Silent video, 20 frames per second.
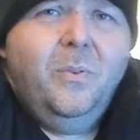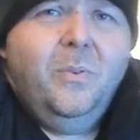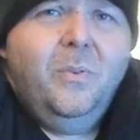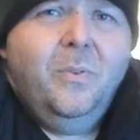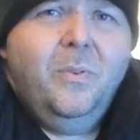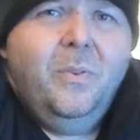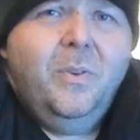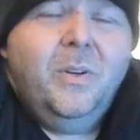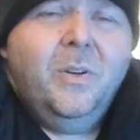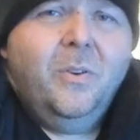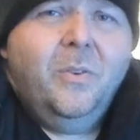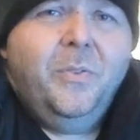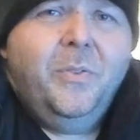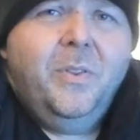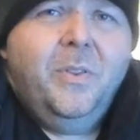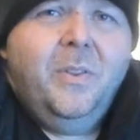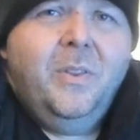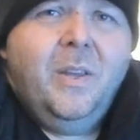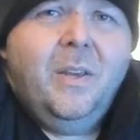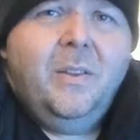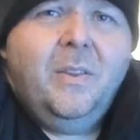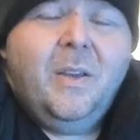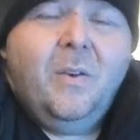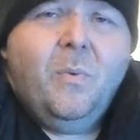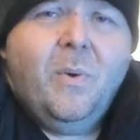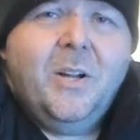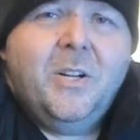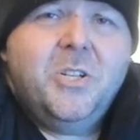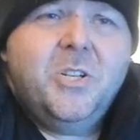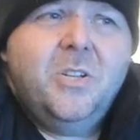you know, they, they
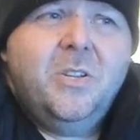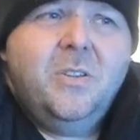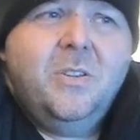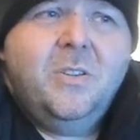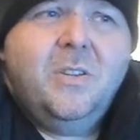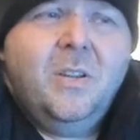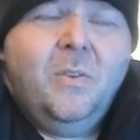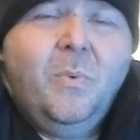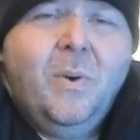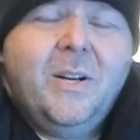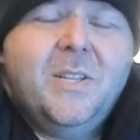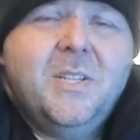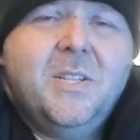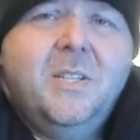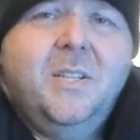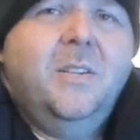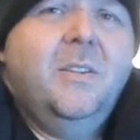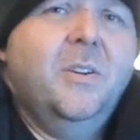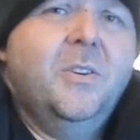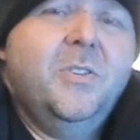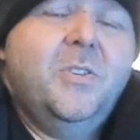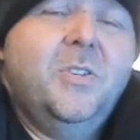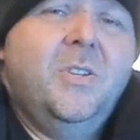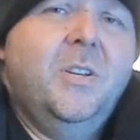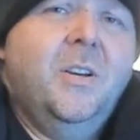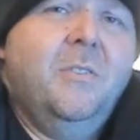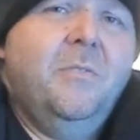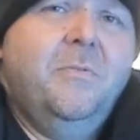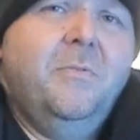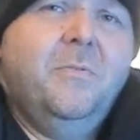want they want to see their
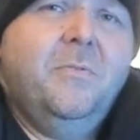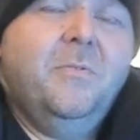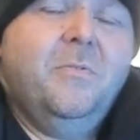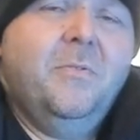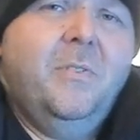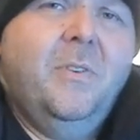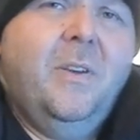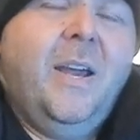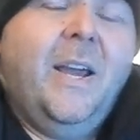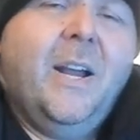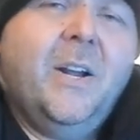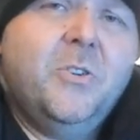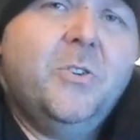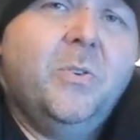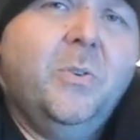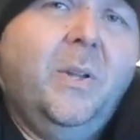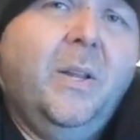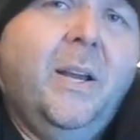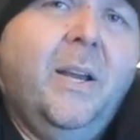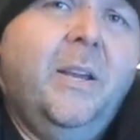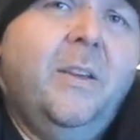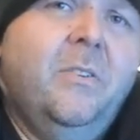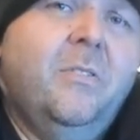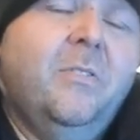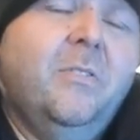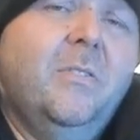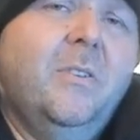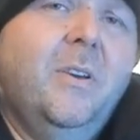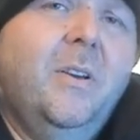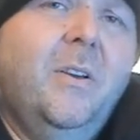stuff
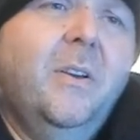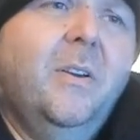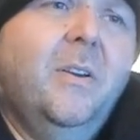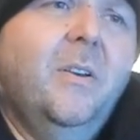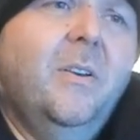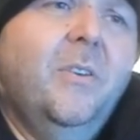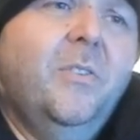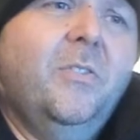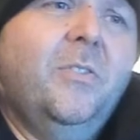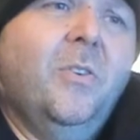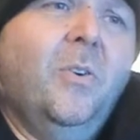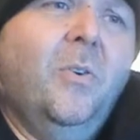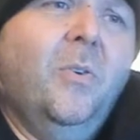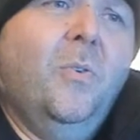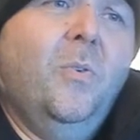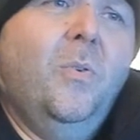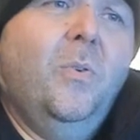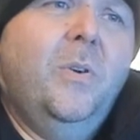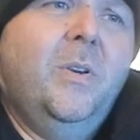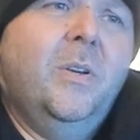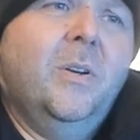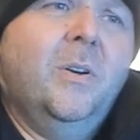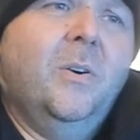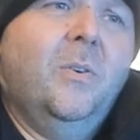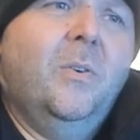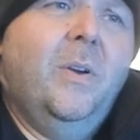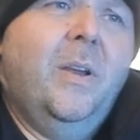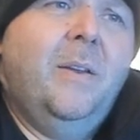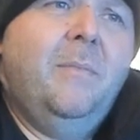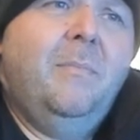actualized so, you
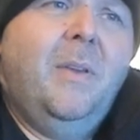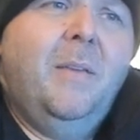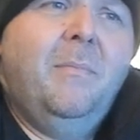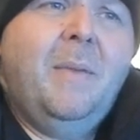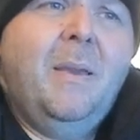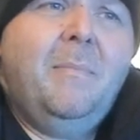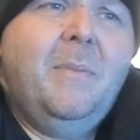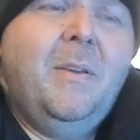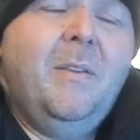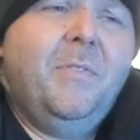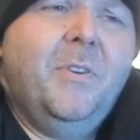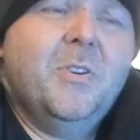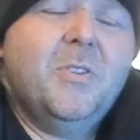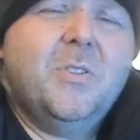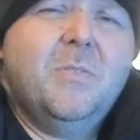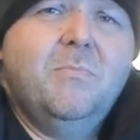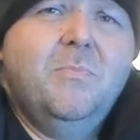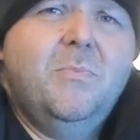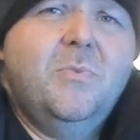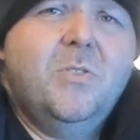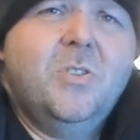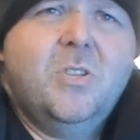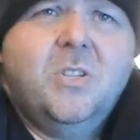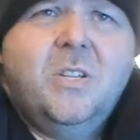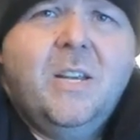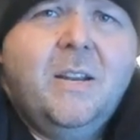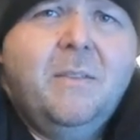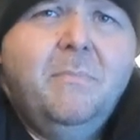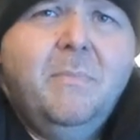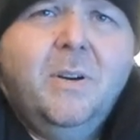know, and maybe if there's some
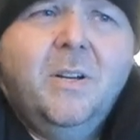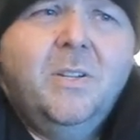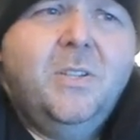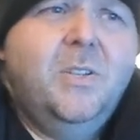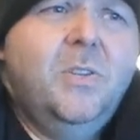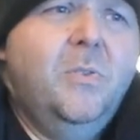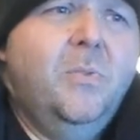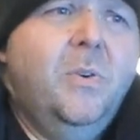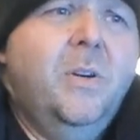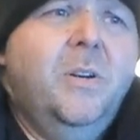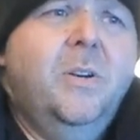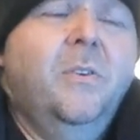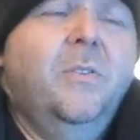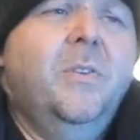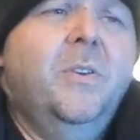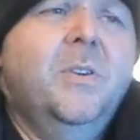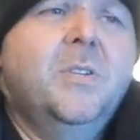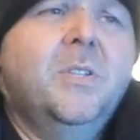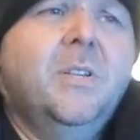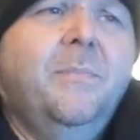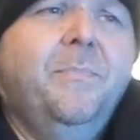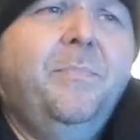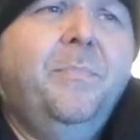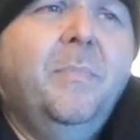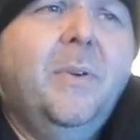stigma to it or there's some,